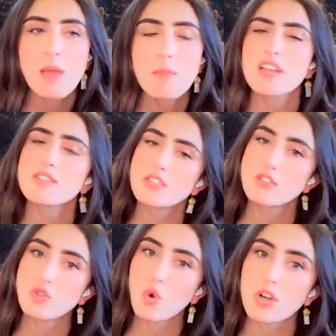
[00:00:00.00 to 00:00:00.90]
because
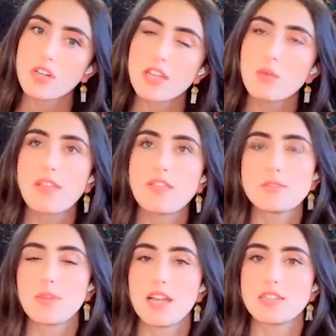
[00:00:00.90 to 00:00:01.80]
historically, when these
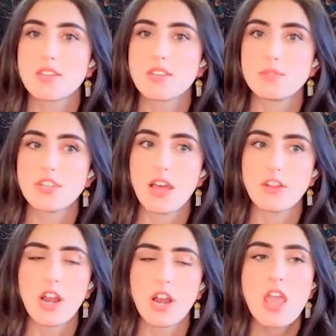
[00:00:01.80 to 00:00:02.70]
planets come
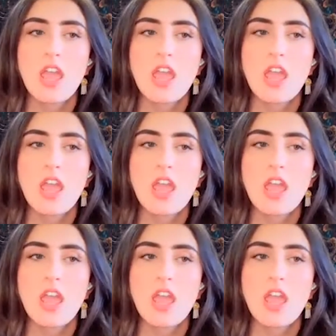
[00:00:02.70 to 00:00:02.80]
together,